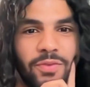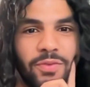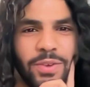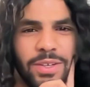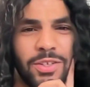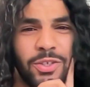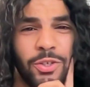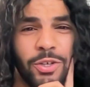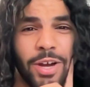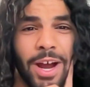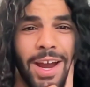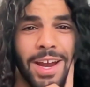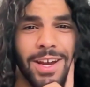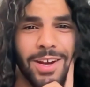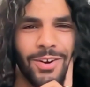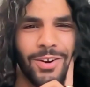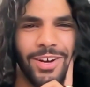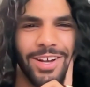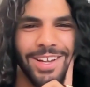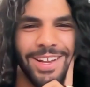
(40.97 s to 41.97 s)

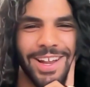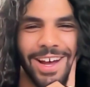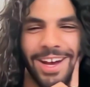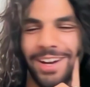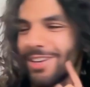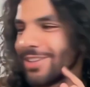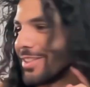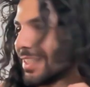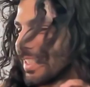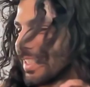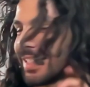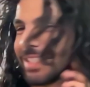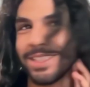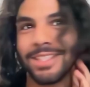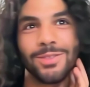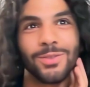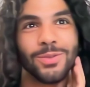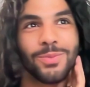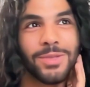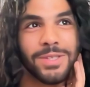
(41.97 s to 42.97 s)
trying on now since
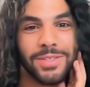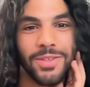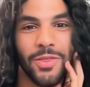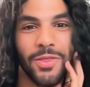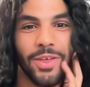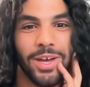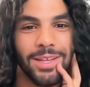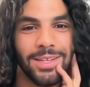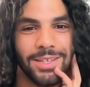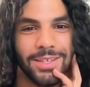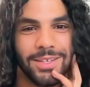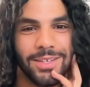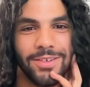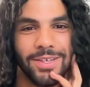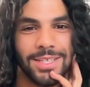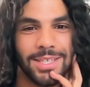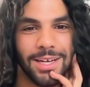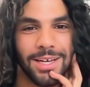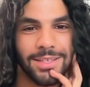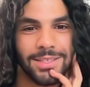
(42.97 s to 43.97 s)
it's almost 30
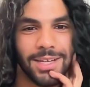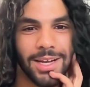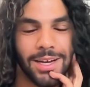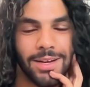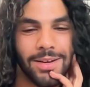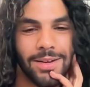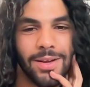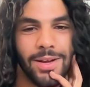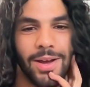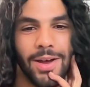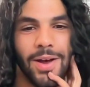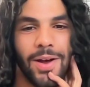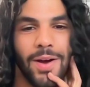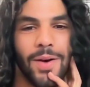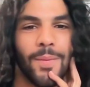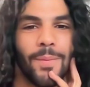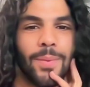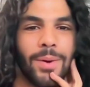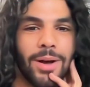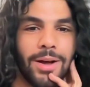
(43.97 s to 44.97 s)
degrees outside,
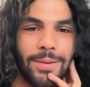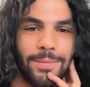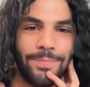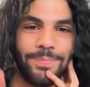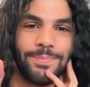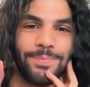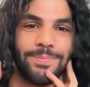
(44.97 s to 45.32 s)
but